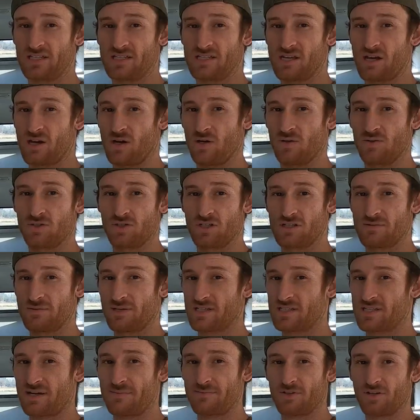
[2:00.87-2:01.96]
So just
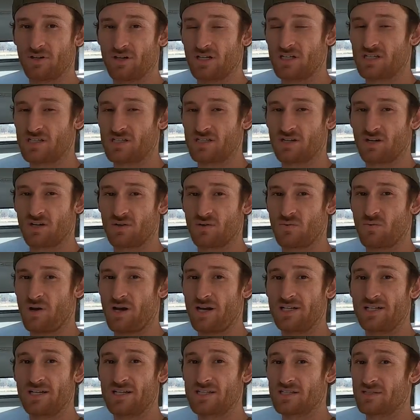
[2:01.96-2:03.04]
because I'm doing it a certain
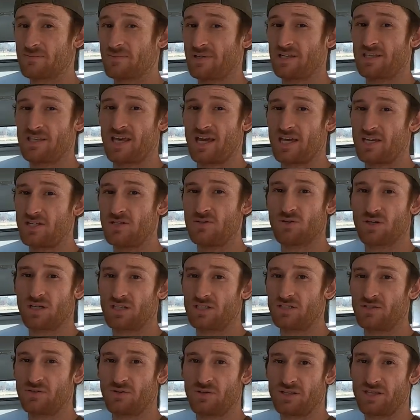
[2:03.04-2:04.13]
way doesn't mean that you
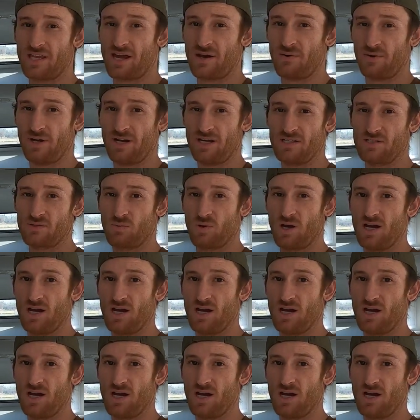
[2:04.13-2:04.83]
can do it that way as